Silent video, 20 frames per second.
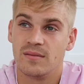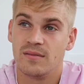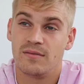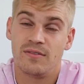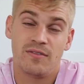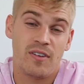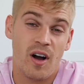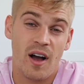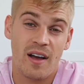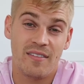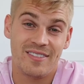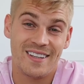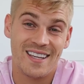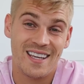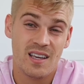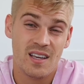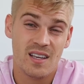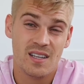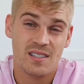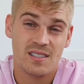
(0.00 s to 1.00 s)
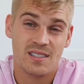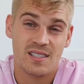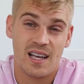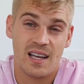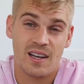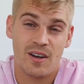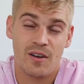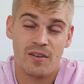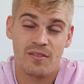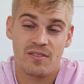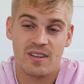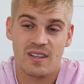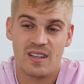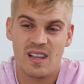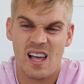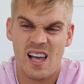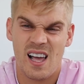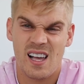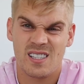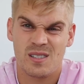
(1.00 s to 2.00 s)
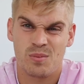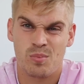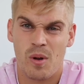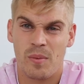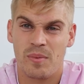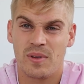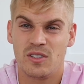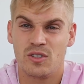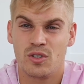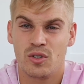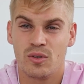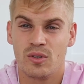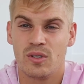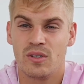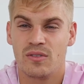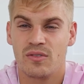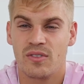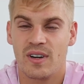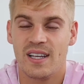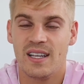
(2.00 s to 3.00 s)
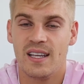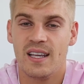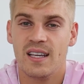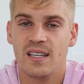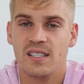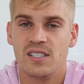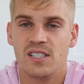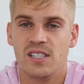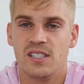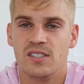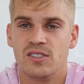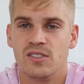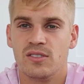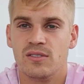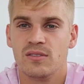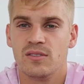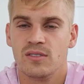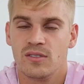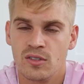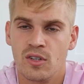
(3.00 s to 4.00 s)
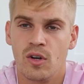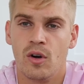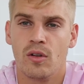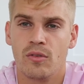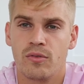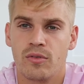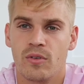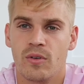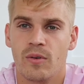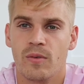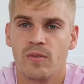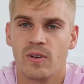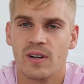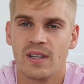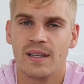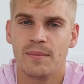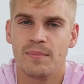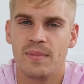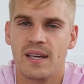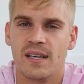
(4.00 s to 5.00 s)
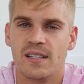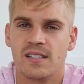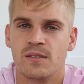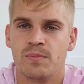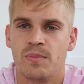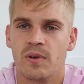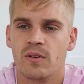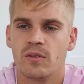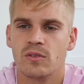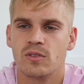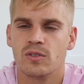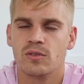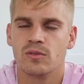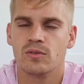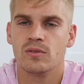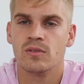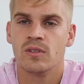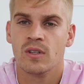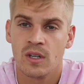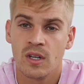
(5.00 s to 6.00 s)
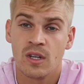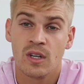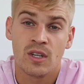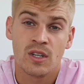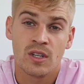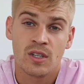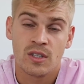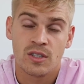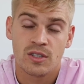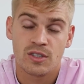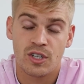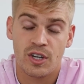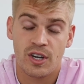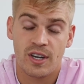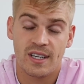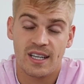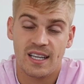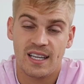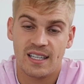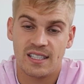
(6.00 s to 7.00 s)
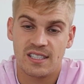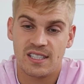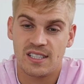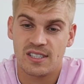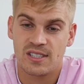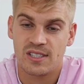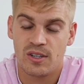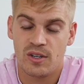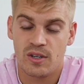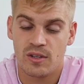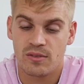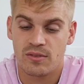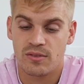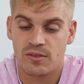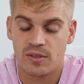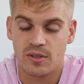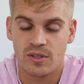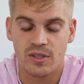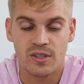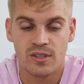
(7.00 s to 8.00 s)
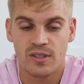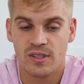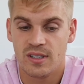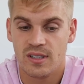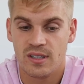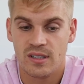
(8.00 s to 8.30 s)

5 years, and over the last probably 2 to 3 years, she's gone through a really big spiritual journey, and she's gone through